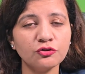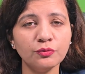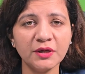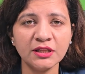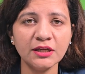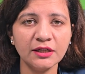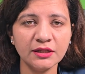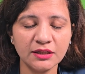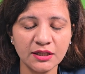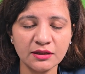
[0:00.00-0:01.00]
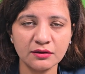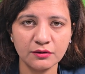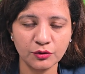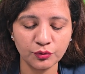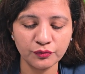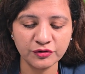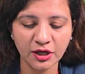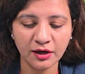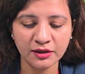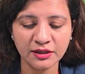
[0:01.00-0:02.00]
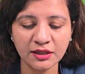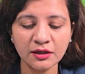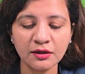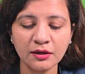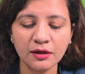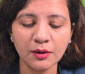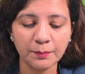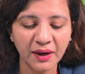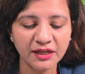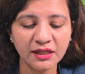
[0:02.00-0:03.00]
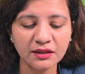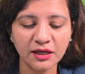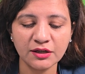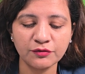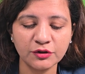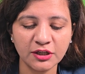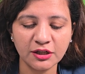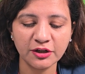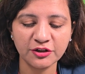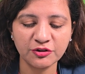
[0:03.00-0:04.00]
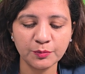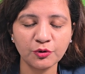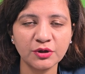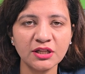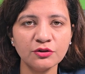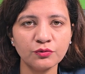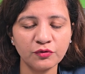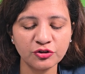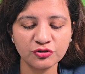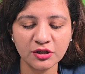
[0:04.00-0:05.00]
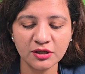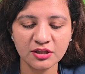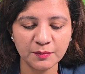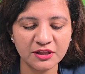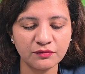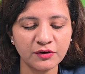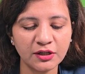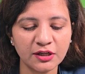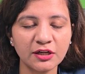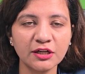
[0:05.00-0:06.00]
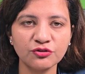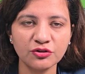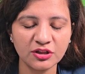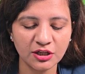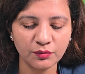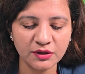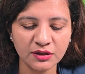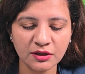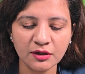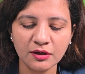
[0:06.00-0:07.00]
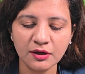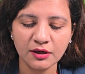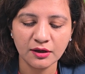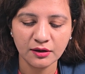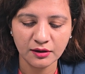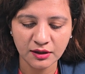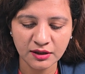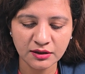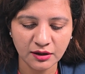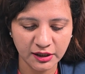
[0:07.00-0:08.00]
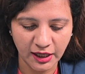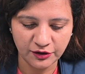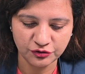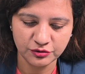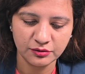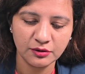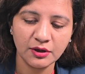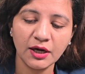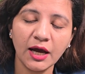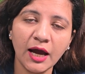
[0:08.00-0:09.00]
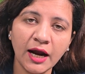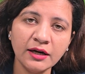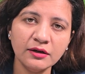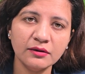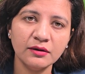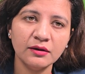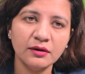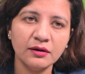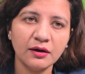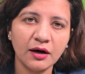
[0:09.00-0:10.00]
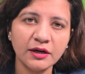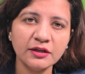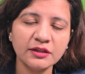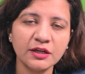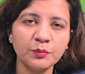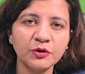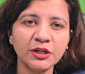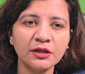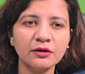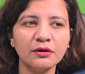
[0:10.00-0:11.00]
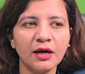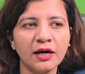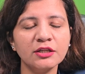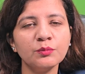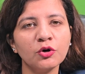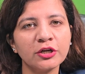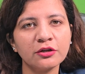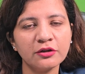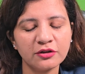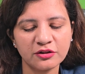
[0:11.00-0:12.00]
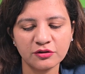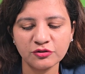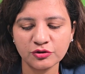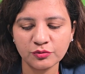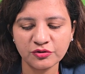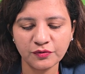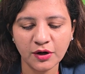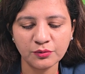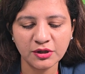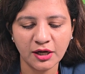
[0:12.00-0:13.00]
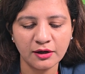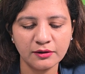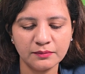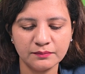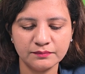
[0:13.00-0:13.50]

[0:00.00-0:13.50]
So basically, these grooves are the binding site for the regulatory protein to which their specific recognition sequence is attached. And under therapeutic and the molecular research, it was found that